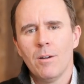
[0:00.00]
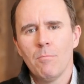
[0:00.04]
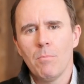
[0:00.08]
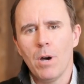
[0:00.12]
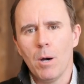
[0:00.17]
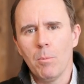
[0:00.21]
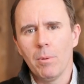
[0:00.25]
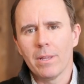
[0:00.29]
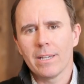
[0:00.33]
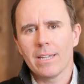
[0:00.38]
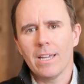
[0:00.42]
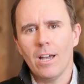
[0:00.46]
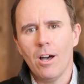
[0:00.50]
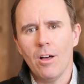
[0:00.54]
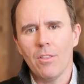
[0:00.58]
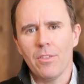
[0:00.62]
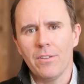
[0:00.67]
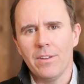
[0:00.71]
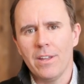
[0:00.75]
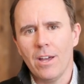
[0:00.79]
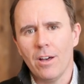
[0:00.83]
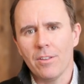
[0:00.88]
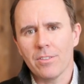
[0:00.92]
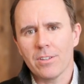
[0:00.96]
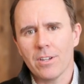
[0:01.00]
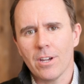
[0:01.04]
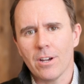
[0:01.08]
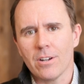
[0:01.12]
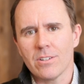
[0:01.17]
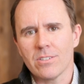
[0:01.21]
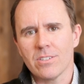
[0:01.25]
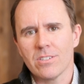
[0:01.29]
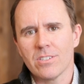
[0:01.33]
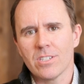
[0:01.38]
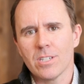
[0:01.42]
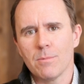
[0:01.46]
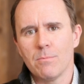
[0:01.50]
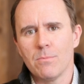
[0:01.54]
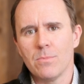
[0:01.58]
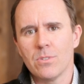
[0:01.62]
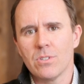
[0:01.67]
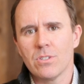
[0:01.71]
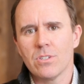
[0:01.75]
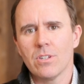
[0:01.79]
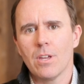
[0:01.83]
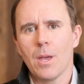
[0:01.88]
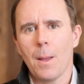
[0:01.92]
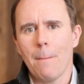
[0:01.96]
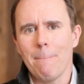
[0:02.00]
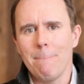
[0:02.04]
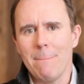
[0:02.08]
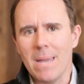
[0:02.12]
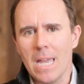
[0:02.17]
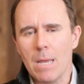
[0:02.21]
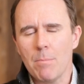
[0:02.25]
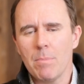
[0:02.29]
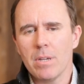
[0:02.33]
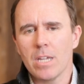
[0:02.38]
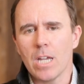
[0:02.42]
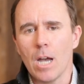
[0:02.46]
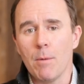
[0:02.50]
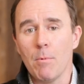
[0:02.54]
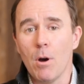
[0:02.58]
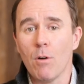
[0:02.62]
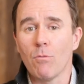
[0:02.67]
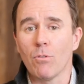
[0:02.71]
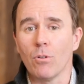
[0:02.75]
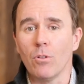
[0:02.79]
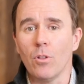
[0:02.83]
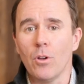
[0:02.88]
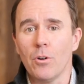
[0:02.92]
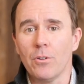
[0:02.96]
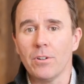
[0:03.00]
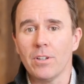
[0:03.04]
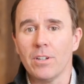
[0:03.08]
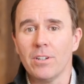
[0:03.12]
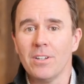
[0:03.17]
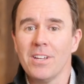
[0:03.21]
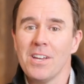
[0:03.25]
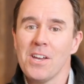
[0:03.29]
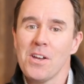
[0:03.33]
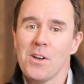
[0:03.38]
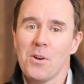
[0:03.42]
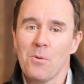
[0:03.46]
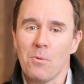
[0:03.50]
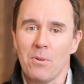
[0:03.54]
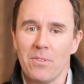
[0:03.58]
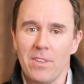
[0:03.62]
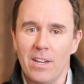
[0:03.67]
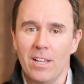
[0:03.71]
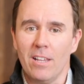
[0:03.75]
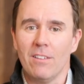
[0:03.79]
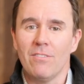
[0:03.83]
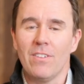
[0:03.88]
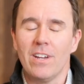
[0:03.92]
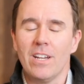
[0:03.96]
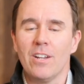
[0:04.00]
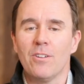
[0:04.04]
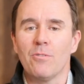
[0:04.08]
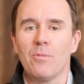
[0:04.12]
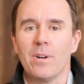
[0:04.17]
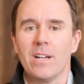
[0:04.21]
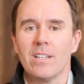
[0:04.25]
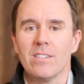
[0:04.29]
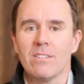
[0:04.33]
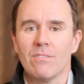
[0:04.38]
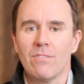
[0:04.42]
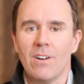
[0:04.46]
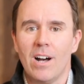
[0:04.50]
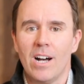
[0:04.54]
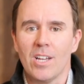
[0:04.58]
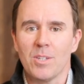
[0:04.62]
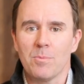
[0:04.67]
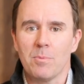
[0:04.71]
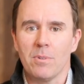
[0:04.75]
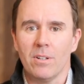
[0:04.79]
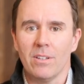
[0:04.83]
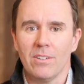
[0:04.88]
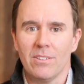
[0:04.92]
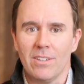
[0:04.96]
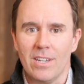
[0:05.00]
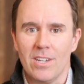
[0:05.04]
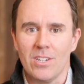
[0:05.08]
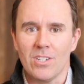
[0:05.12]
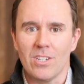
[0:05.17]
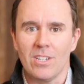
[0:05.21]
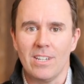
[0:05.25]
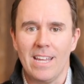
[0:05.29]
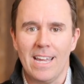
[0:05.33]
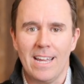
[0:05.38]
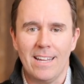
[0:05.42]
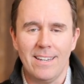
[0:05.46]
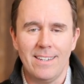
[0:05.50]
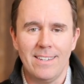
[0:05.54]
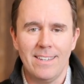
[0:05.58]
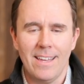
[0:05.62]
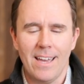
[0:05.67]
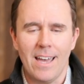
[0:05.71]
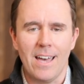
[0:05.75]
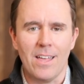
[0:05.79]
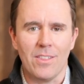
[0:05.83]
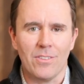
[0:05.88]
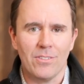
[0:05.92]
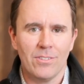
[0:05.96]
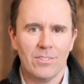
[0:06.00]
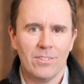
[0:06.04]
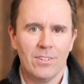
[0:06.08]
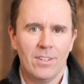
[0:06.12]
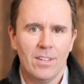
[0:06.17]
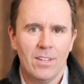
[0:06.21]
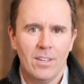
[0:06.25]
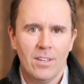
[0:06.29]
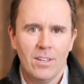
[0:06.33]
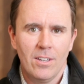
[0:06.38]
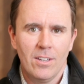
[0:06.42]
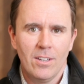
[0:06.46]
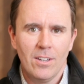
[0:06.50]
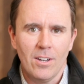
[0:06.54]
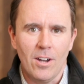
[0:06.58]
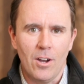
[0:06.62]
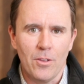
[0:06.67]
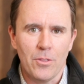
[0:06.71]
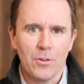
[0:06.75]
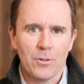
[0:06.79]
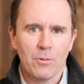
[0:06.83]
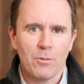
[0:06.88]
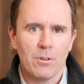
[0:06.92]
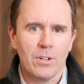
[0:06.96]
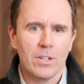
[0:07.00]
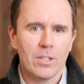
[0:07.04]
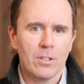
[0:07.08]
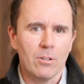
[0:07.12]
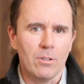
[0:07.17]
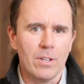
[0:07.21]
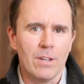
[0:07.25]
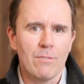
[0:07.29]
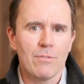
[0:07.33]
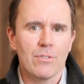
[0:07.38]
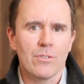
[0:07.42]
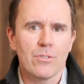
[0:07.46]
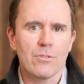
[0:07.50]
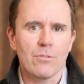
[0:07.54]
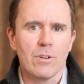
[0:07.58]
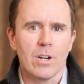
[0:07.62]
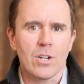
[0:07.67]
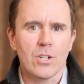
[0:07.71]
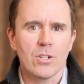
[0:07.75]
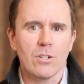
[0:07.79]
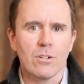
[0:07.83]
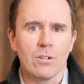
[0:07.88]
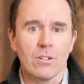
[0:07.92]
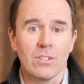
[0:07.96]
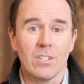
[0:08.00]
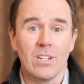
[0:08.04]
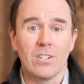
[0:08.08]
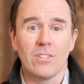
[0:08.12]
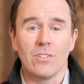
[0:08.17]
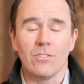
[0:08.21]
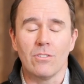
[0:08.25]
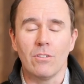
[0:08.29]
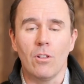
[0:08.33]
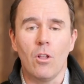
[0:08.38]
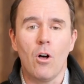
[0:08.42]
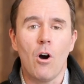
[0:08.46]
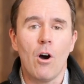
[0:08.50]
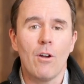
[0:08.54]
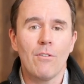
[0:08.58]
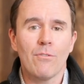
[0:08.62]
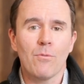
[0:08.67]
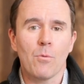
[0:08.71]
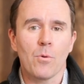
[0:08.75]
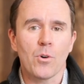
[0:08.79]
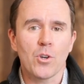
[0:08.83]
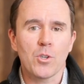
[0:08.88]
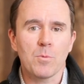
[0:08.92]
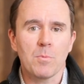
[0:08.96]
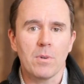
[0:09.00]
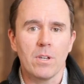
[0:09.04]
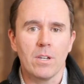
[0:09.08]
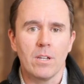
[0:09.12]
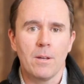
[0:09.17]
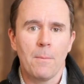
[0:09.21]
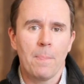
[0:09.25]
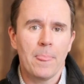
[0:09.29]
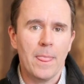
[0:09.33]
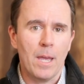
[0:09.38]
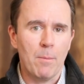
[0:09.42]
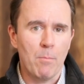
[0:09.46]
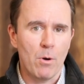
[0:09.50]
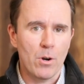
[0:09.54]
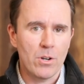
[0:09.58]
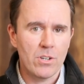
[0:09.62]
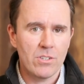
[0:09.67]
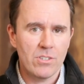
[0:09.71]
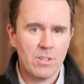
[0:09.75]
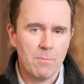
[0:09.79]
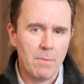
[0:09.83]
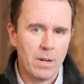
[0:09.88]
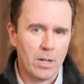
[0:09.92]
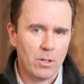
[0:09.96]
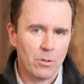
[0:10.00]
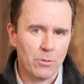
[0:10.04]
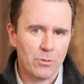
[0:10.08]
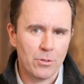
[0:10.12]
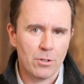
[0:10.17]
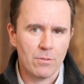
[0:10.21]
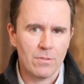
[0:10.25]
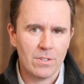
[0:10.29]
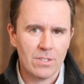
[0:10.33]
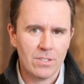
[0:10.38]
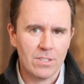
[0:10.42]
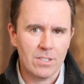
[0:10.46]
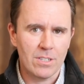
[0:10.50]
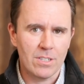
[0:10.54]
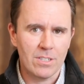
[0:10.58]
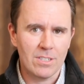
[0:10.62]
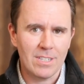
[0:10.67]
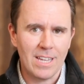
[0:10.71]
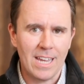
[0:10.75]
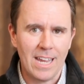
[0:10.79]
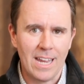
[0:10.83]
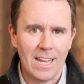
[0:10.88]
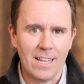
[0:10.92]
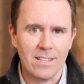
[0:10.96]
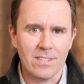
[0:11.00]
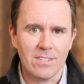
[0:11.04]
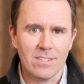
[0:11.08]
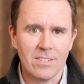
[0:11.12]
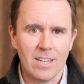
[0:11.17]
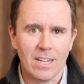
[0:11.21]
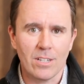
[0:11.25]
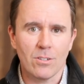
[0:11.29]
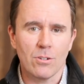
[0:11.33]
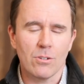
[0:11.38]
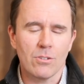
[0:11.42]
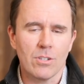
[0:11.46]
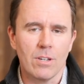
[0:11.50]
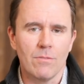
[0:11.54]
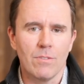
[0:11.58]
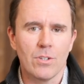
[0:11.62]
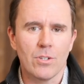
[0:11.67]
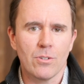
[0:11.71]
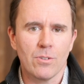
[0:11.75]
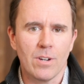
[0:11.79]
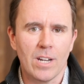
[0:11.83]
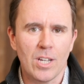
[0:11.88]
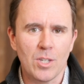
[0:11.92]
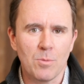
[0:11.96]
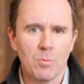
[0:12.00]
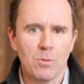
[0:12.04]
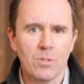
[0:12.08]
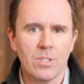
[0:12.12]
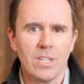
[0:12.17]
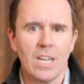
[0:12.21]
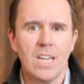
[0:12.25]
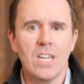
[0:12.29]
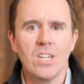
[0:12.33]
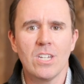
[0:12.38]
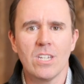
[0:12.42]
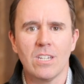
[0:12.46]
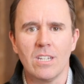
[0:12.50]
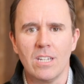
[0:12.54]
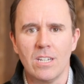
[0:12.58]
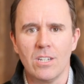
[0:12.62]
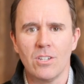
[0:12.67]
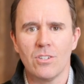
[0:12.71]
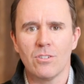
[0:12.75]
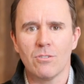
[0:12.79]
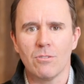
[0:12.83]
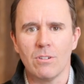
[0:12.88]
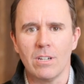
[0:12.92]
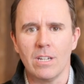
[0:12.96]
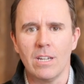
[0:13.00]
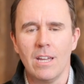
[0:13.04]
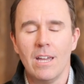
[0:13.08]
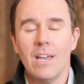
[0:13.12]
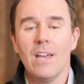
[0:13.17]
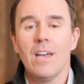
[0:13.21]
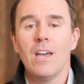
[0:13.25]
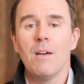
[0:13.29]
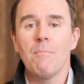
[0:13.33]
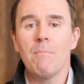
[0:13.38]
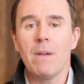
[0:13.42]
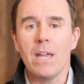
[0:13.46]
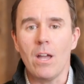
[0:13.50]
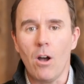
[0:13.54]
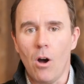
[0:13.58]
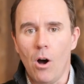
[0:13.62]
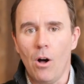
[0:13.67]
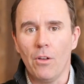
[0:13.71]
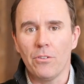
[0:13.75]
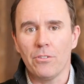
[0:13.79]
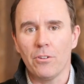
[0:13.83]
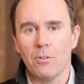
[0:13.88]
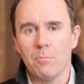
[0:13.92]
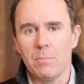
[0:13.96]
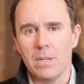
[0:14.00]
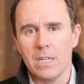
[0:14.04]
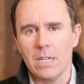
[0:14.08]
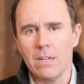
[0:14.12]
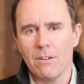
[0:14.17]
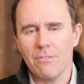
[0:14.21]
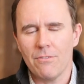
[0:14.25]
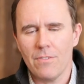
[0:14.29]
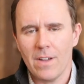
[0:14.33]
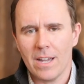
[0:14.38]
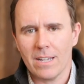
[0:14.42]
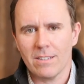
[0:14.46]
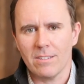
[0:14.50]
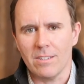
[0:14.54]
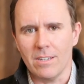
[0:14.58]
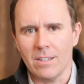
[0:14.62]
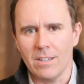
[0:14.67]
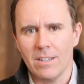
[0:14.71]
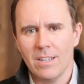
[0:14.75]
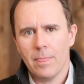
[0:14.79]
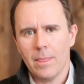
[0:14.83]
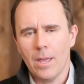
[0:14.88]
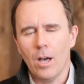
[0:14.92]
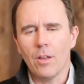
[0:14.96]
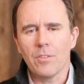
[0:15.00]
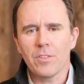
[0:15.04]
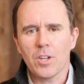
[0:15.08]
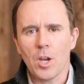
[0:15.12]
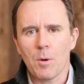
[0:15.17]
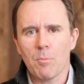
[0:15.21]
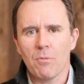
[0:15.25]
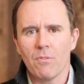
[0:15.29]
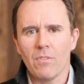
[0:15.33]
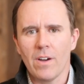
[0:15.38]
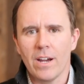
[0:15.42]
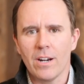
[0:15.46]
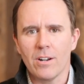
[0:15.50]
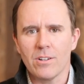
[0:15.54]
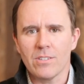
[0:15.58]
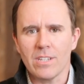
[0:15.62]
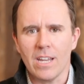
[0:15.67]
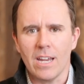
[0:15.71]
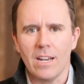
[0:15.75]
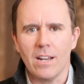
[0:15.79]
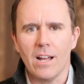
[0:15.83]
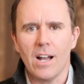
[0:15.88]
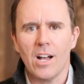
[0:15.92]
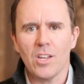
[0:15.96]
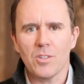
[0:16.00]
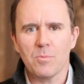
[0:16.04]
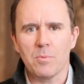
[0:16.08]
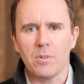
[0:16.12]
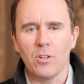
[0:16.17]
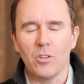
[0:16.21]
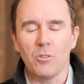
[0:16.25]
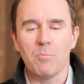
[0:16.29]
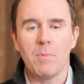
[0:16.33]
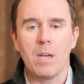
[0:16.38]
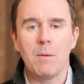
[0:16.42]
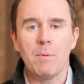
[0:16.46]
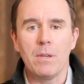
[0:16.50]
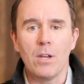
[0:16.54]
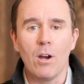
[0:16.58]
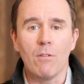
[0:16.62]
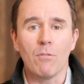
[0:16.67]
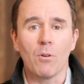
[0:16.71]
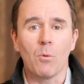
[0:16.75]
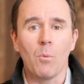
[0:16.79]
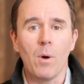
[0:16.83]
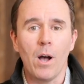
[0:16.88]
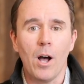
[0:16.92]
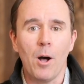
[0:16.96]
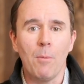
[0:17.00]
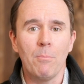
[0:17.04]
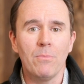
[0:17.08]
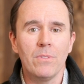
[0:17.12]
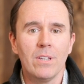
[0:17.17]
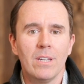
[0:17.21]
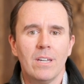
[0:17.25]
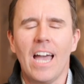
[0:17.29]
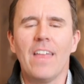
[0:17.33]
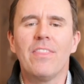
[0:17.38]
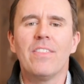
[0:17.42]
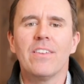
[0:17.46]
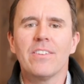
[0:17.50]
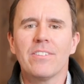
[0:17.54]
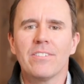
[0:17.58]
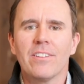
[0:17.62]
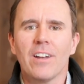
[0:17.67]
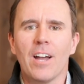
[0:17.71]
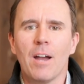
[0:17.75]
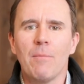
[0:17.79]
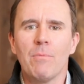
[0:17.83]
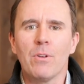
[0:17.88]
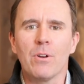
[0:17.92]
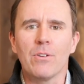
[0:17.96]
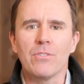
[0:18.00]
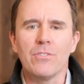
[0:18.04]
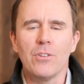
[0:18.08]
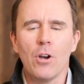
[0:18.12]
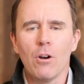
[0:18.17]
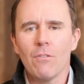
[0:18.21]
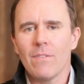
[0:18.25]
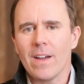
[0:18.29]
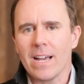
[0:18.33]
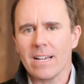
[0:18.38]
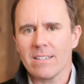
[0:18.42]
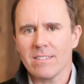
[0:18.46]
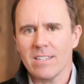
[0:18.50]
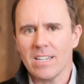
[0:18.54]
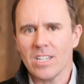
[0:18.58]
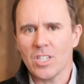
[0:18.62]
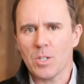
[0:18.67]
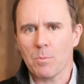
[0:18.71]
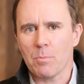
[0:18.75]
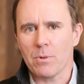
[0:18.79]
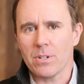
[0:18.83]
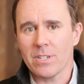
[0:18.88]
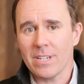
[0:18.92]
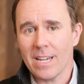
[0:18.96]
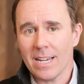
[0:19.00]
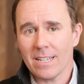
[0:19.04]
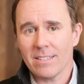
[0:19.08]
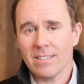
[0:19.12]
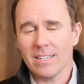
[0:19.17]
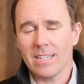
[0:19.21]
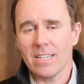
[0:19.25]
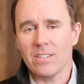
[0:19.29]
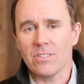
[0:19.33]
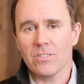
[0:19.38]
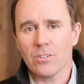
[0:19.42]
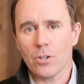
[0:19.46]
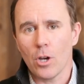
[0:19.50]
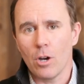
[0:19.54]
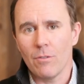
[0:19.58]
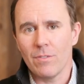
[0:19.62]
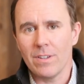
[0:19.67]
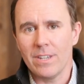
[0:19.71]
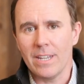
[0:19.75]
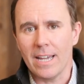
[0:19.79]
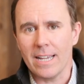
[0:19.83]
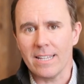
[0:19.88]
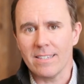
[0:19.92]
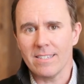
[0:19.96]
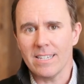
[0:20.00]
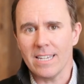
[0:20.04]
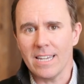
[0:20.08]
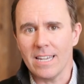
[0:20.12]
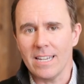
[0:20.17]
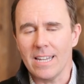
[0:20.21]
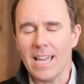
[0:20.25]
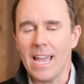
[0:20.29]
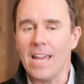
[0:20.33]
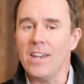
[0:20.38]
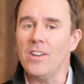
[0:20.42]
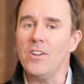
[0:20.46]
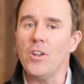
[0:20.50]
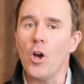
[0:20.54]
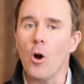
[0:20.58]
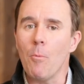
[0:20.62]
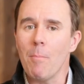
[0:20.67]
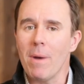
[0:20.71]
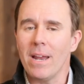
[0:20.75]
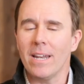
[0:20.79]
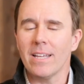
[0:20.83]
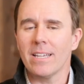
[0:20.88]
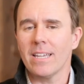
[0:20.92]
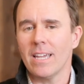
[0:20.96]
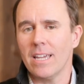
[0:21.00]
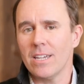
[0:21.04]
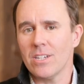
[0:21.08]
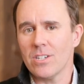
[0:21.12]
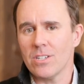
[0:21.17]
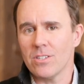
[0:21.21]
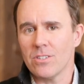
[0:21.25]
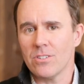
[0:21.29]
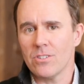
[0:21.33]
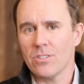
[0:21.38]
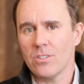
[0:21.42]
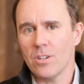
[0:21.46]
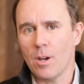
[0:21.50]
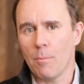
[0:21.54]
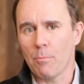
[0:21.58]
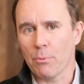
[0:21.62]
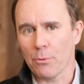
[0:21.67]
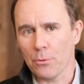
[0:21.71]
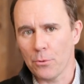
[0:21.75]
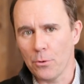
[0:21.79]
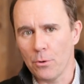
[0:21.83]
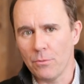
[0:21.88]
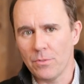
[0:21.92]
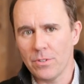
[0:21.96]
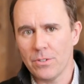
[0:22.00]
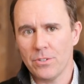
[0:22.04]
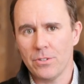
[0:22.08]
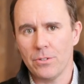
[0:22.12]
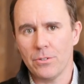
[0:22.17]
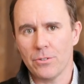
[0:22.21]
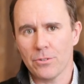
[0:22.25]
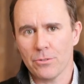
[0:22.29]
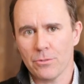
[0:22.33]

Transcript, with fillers: Public health and healthcare systems may become overloaded with elevated rates of hospitalization and deaths. Other critical infrastructure, such as law enforcement, emergency medical services, and sectors of the transportation industry, may also be affected. Healthcare providers and hospitals may be overwhelmed. At this time, there is no vaccine to protect against COVID 19 and no medications approved to